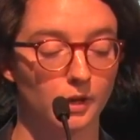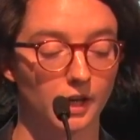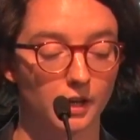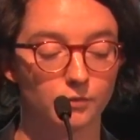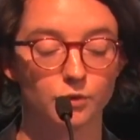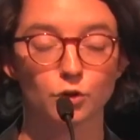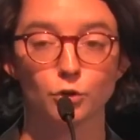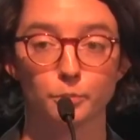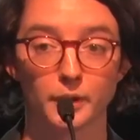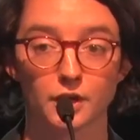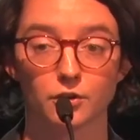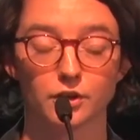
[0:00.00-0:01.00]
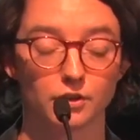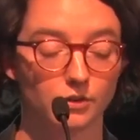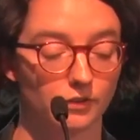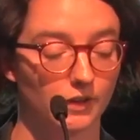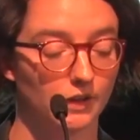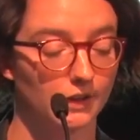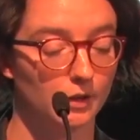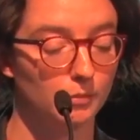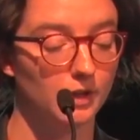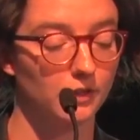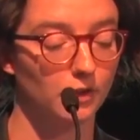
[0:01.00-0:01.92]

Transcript: behavioral barriers that limit